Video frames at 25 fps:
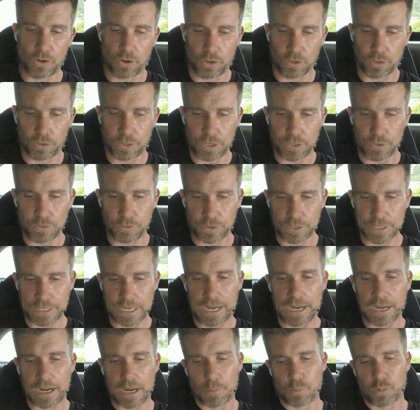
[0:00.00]
on your
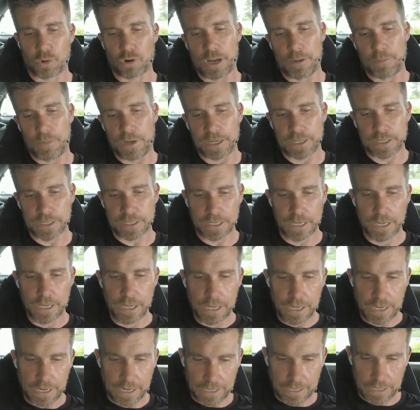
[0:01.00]
target premix
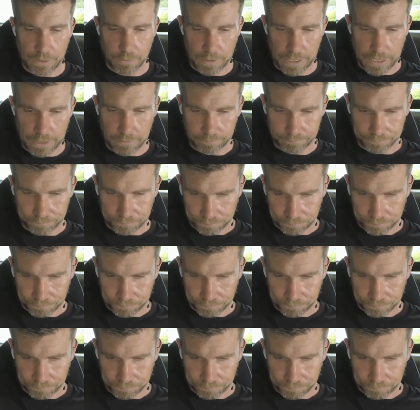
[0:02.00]
anyway.